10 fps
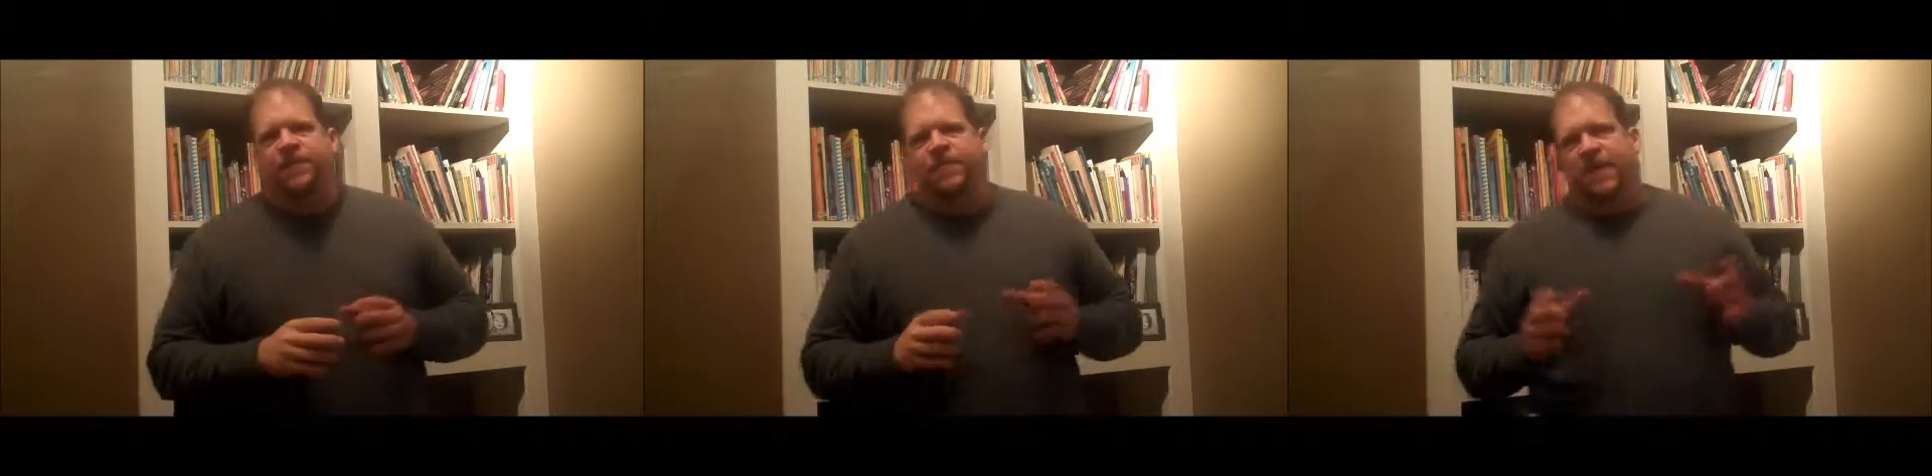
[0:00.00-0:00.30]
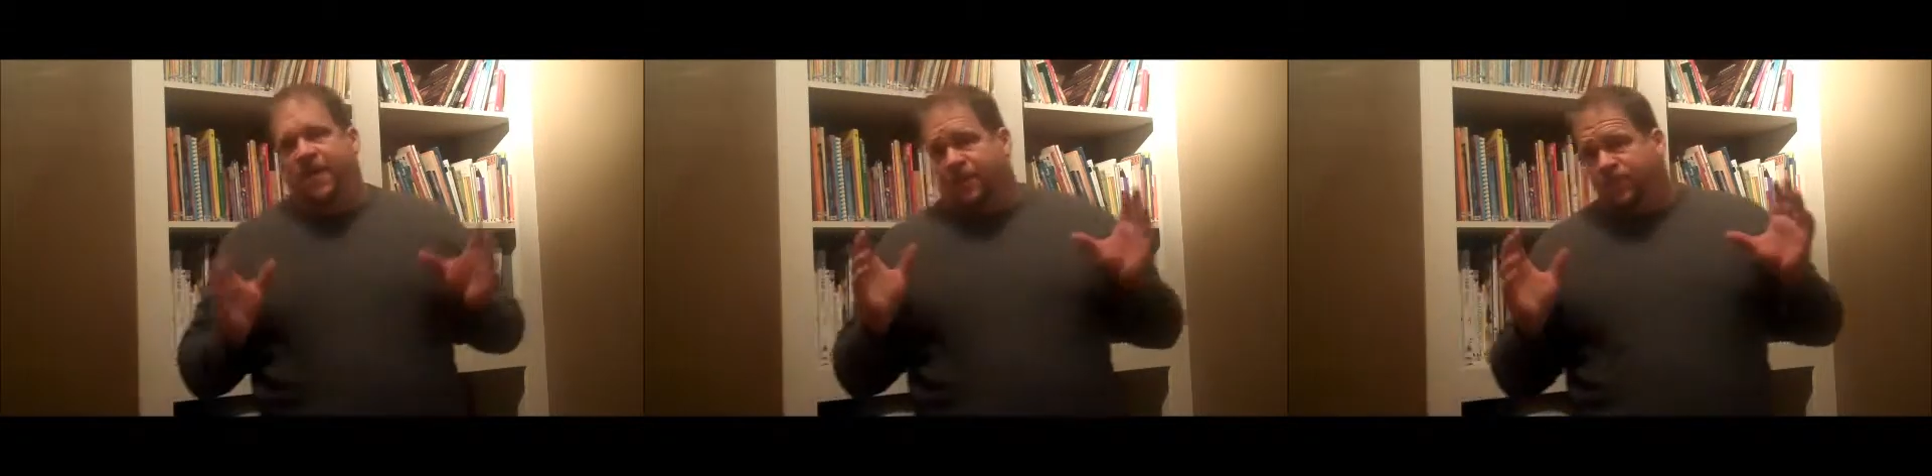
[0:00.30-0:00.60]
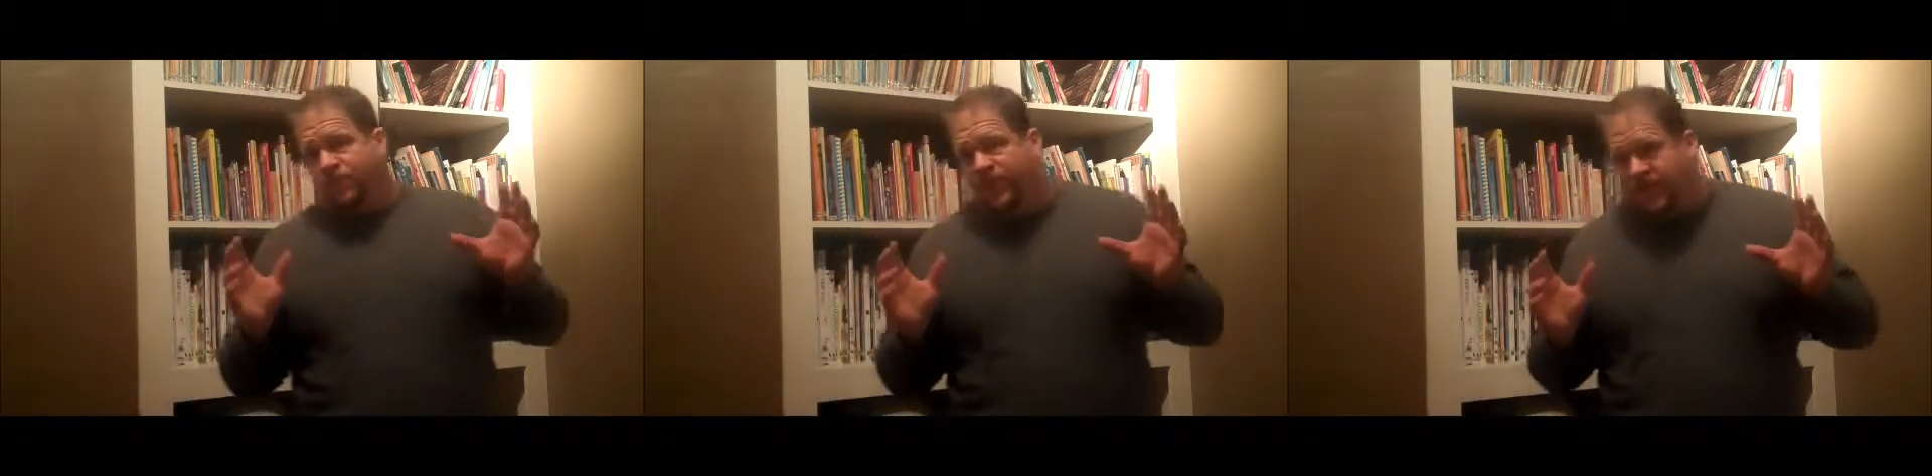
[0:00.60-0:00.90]
Now,
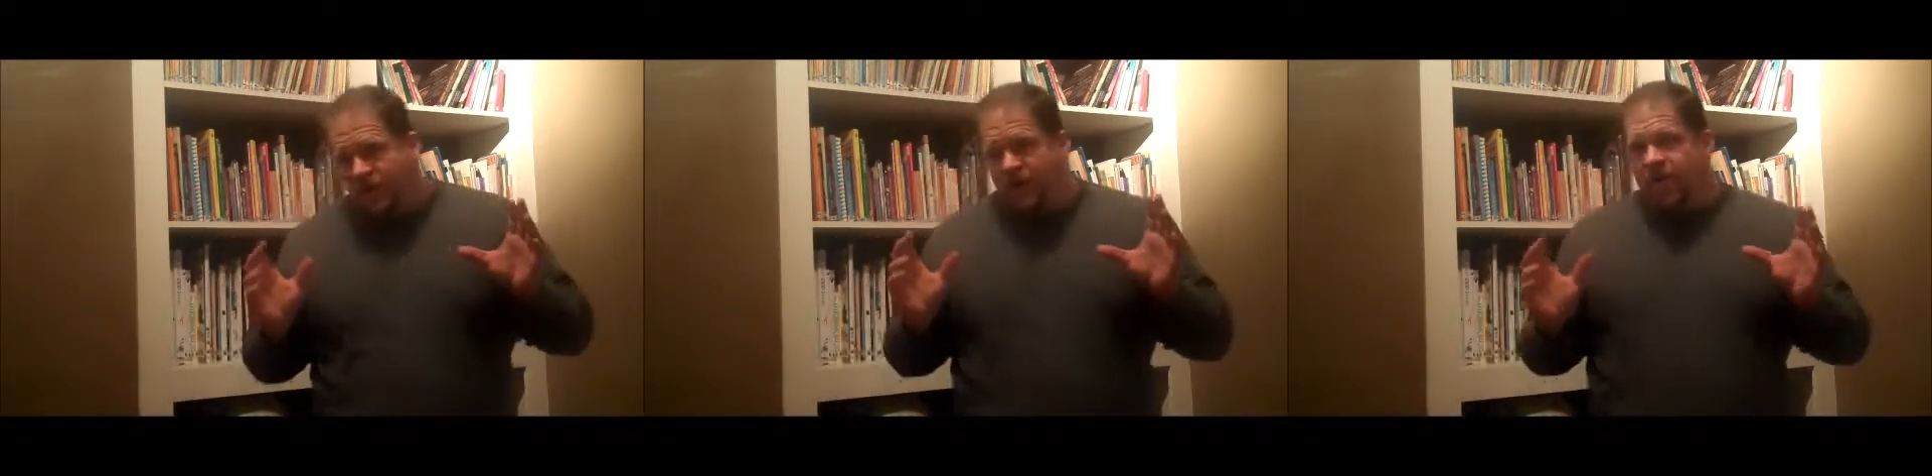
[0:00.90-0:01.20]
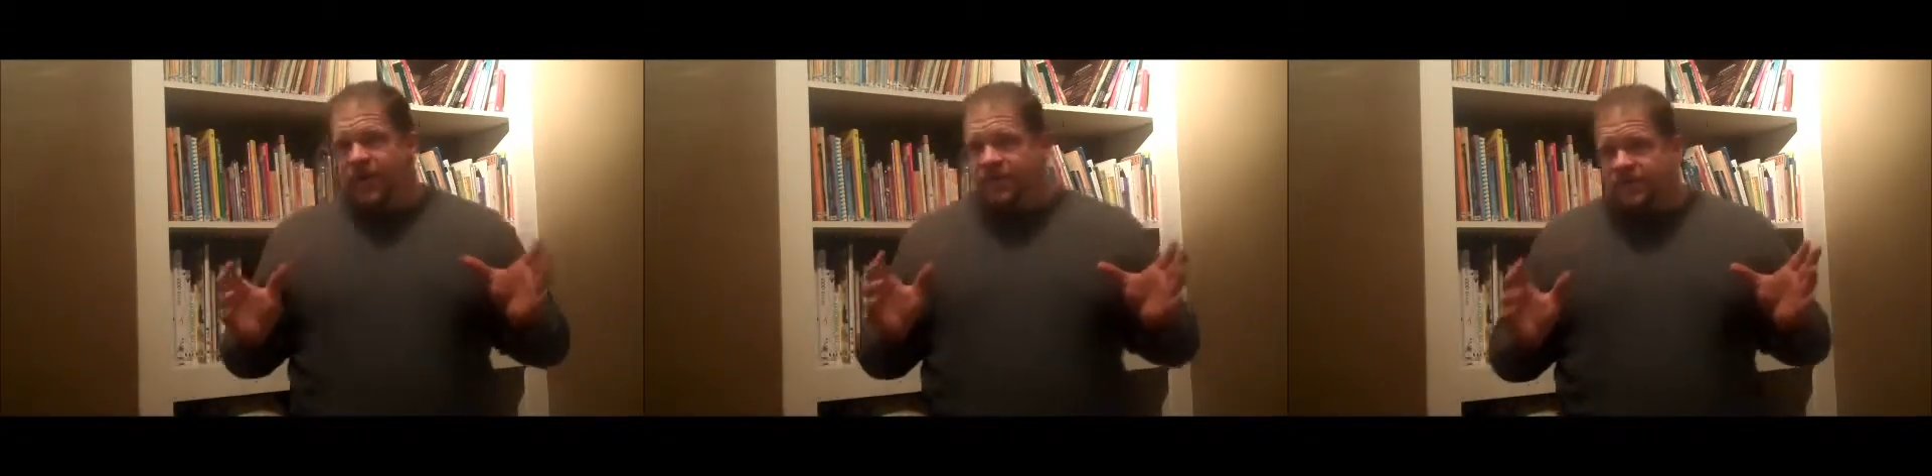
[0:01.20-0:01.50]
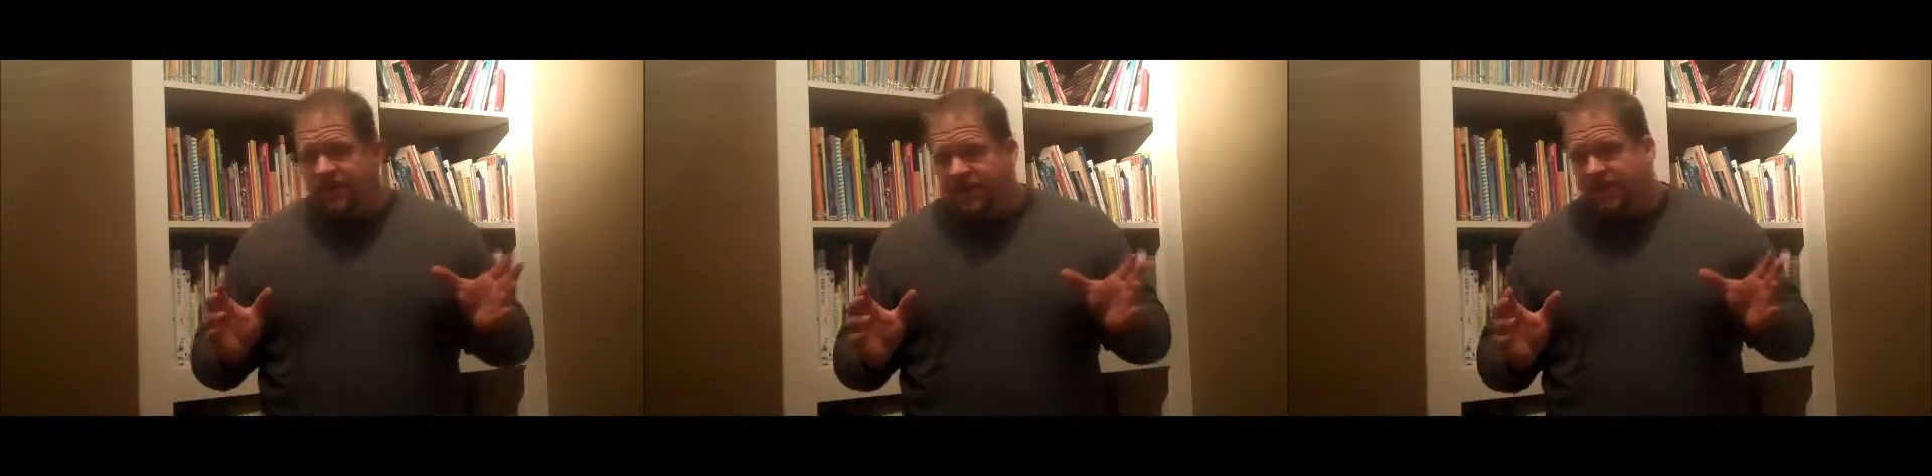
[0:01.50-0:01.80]
in all
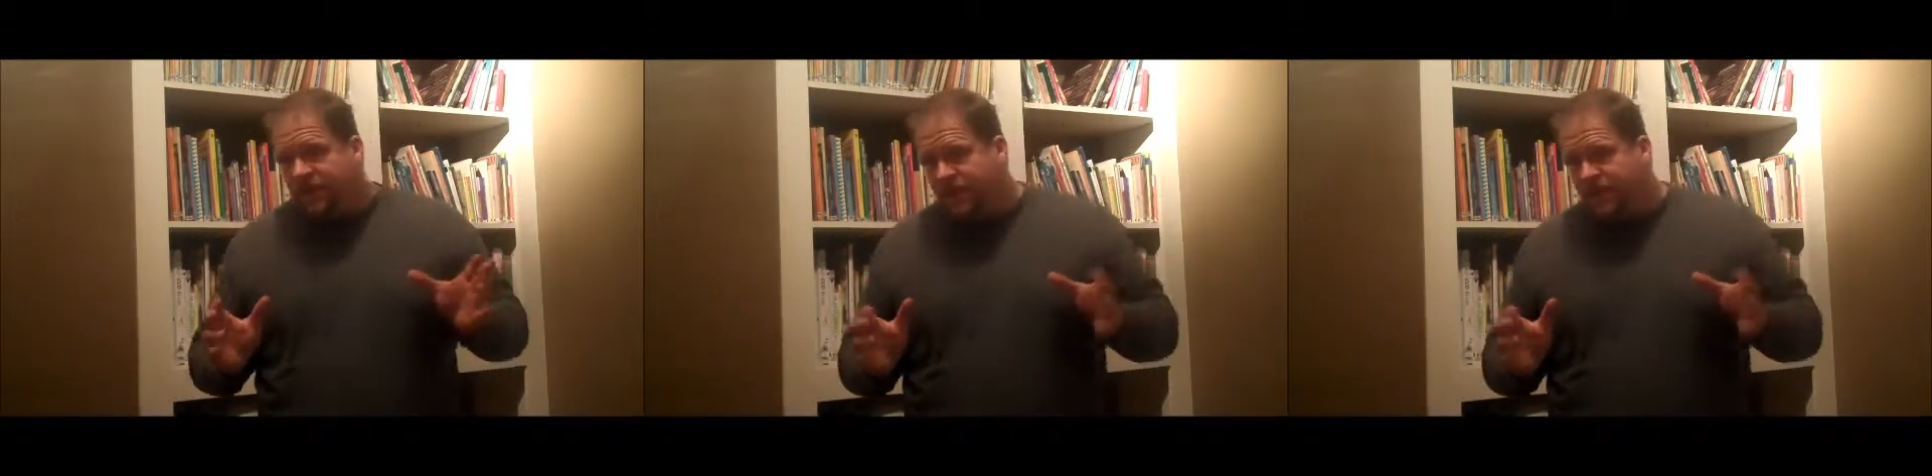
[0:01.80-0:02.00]
honesty,